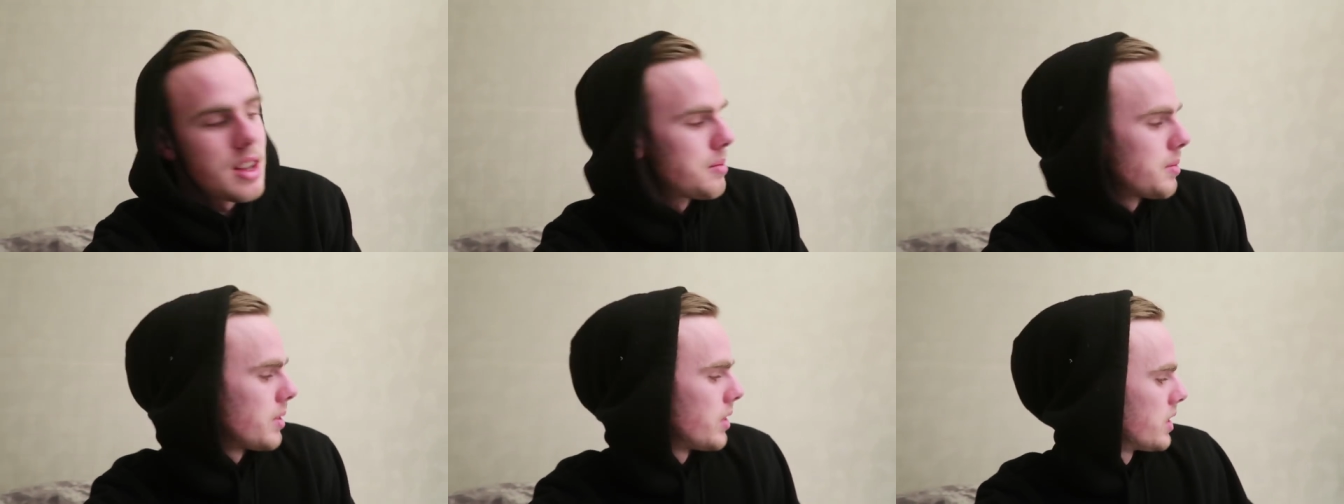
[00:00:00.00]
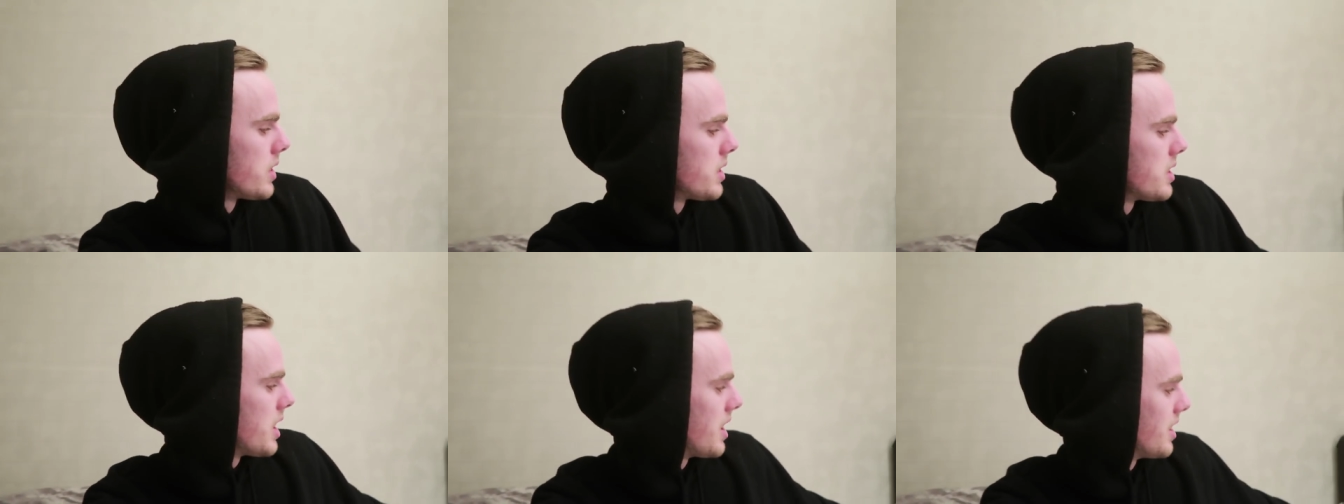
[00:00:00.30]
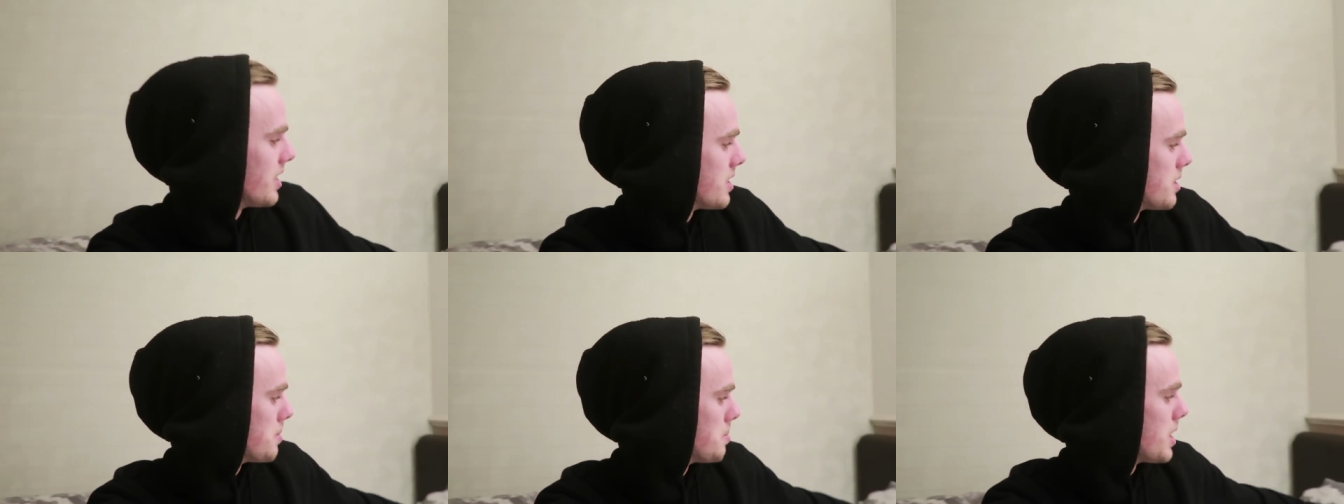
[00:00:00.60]
I'm going to
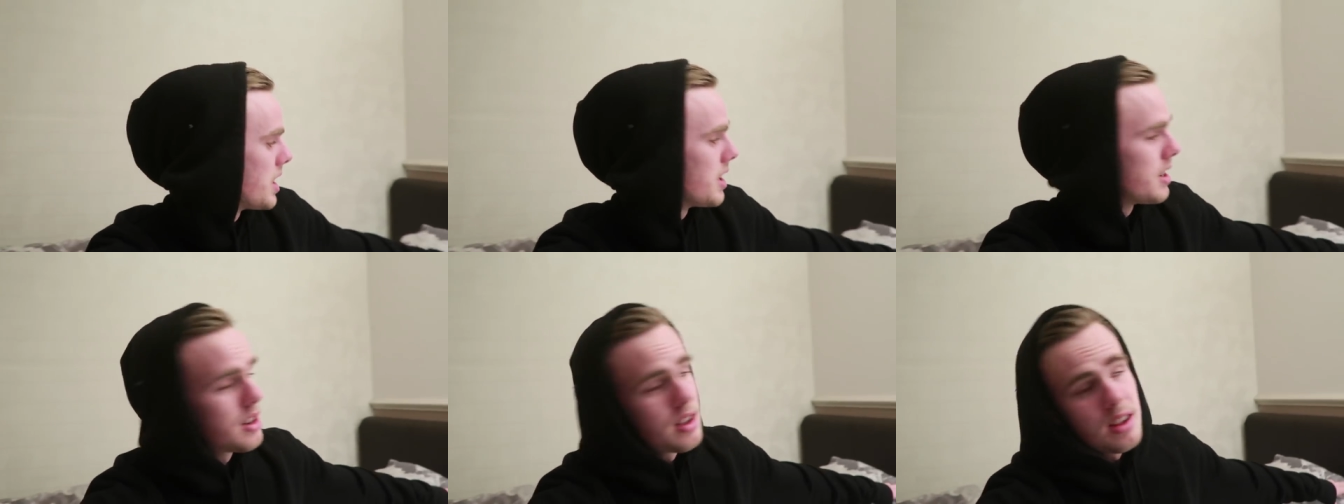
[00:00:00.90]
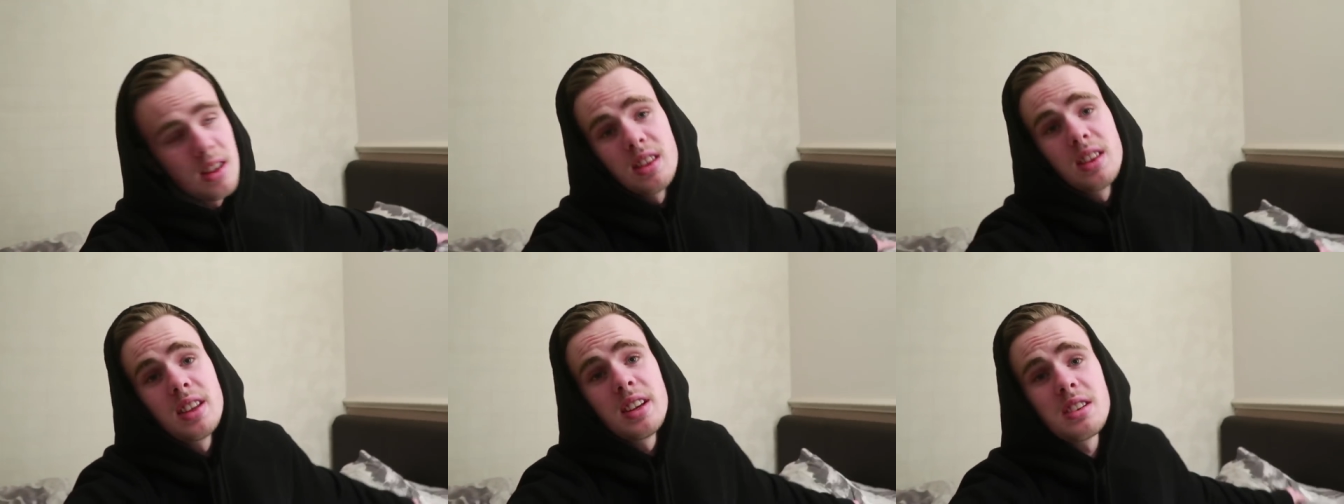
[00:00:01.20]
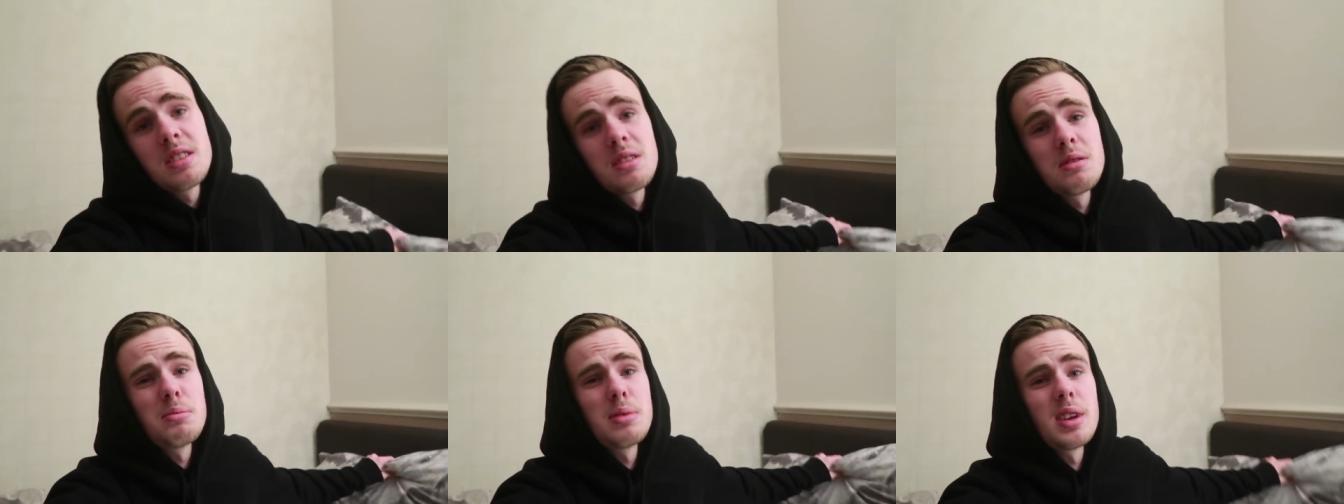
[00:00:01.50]
head to bed a
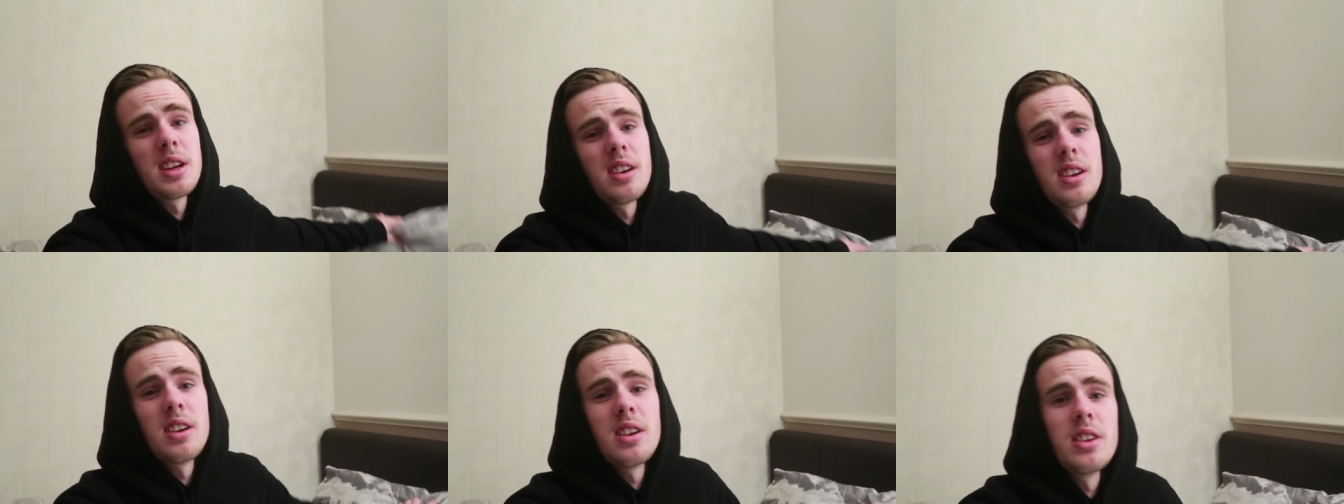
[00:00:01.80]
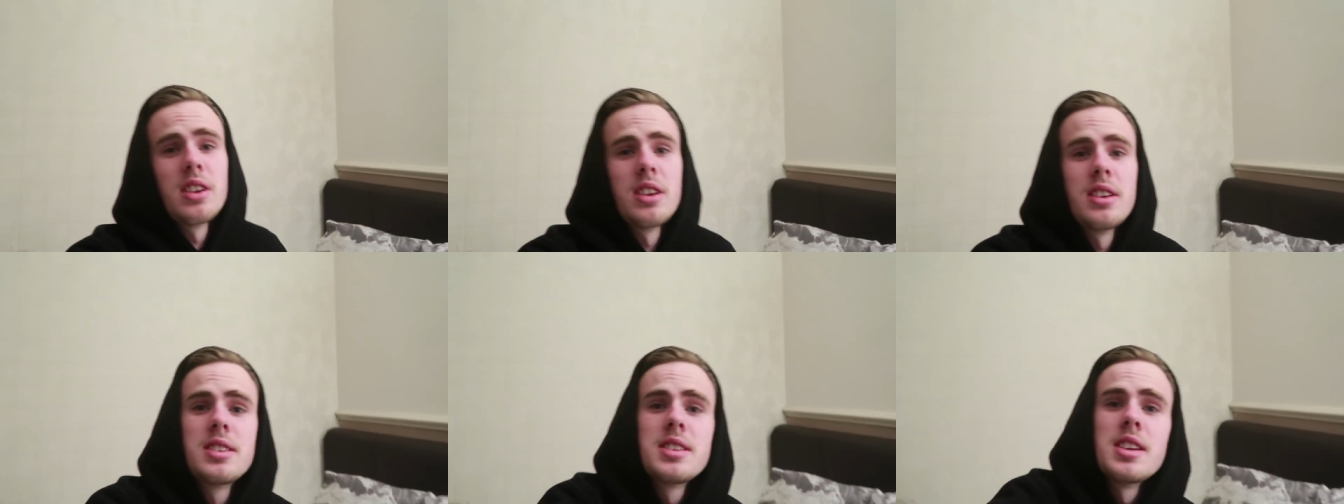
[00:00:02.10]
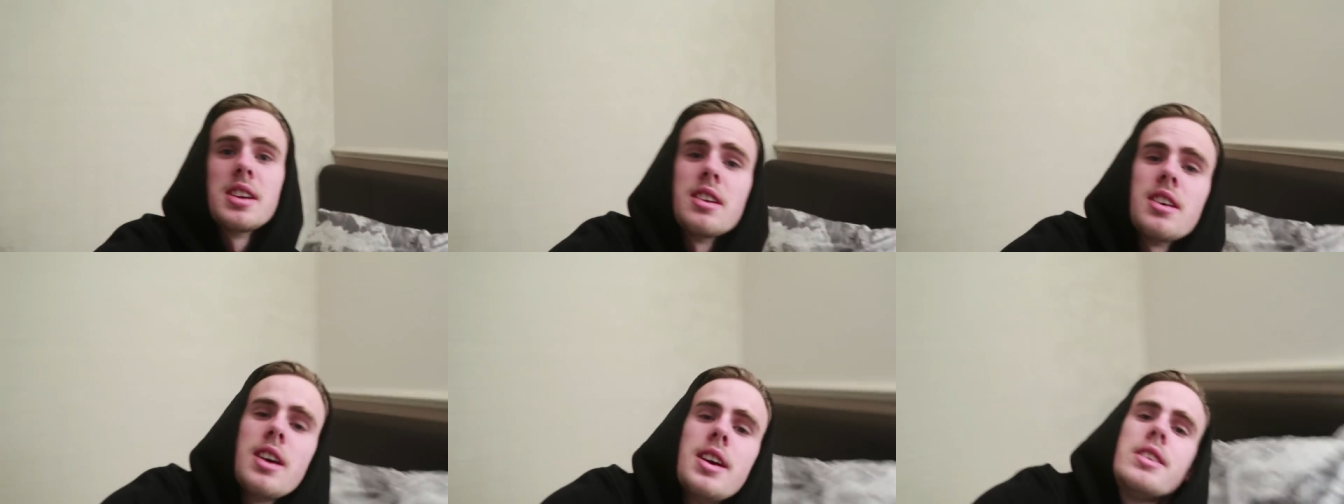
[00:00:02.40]
little bit earlier
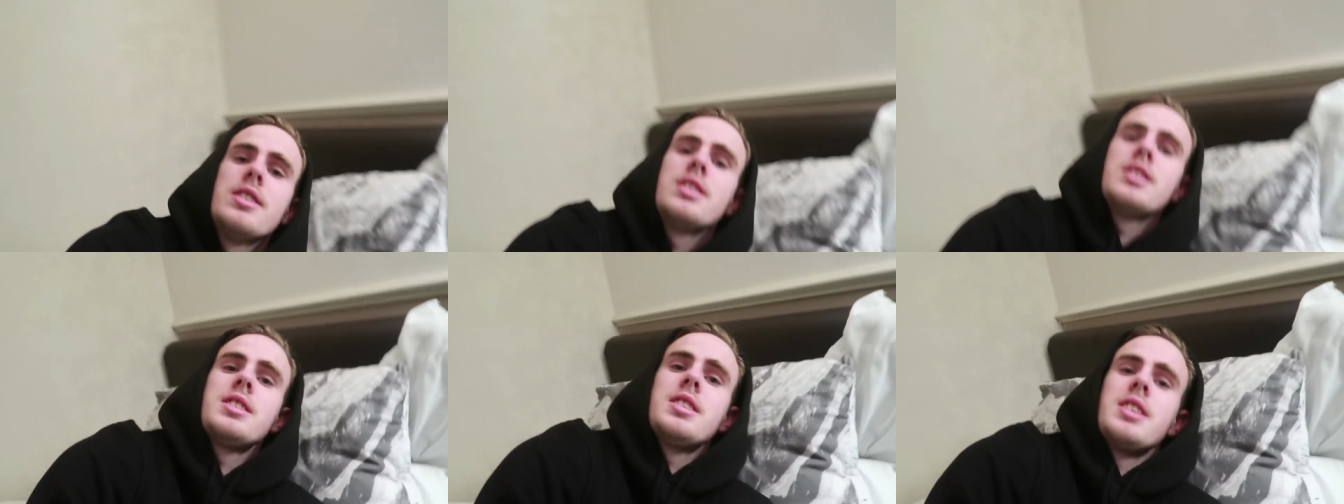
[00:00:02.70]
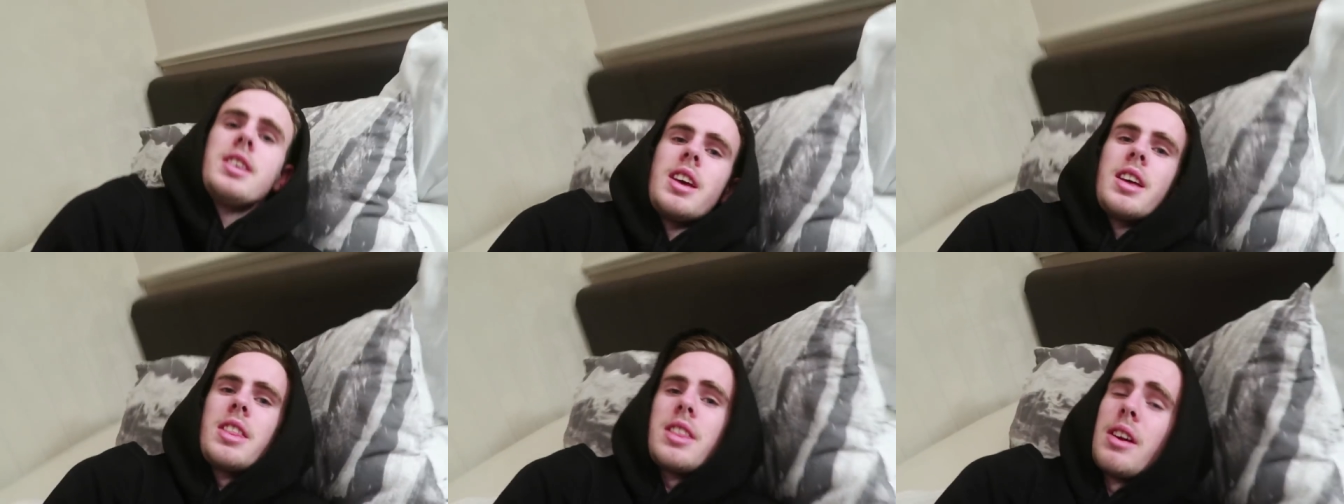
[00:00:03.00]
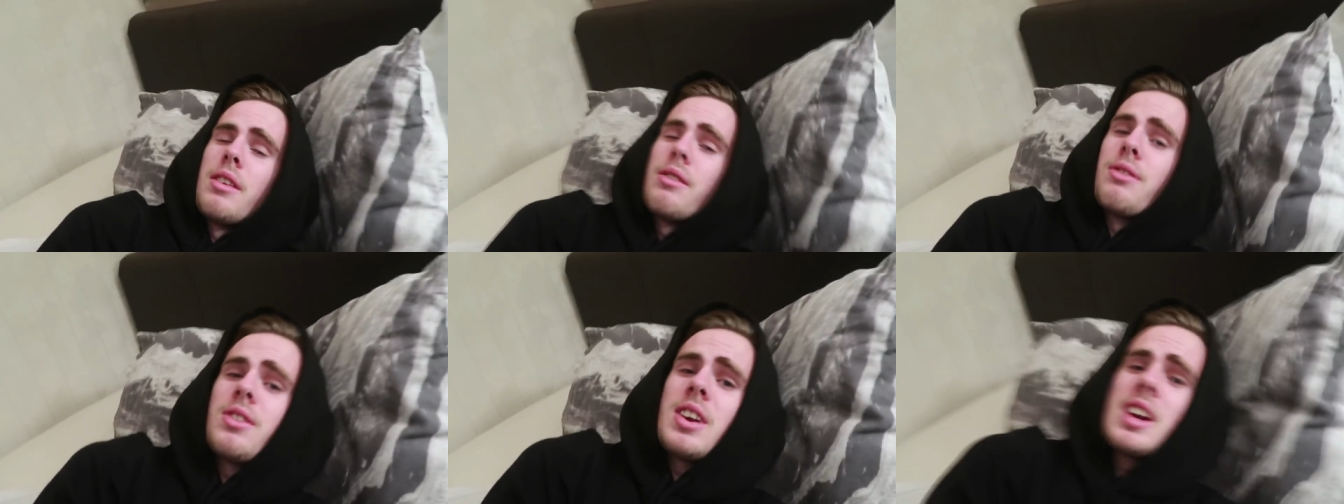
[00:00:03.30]
tonight just to get
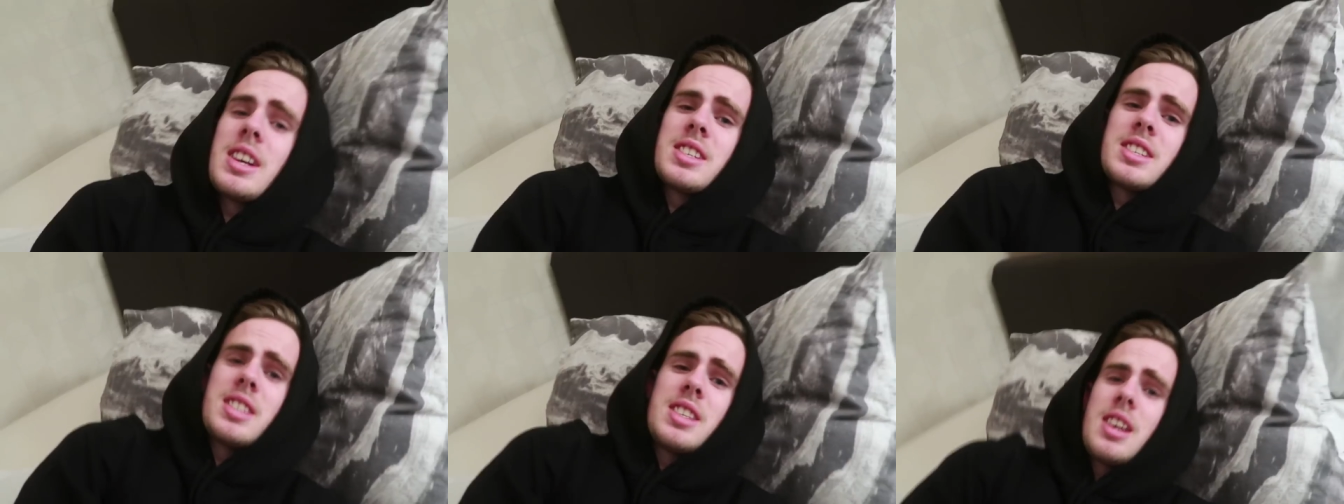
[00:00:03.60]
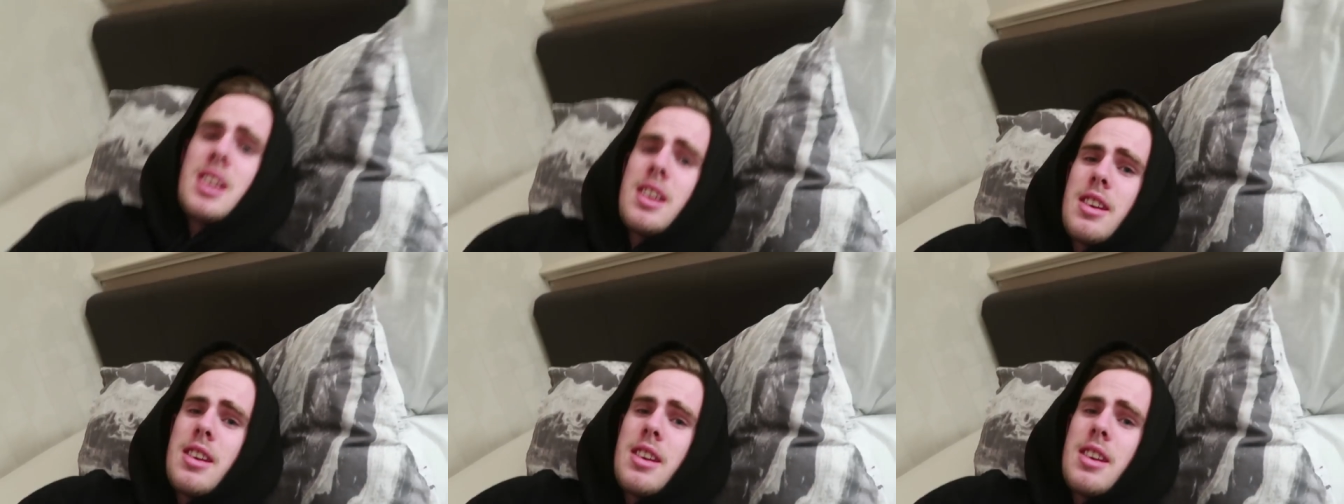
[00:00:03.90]
that rest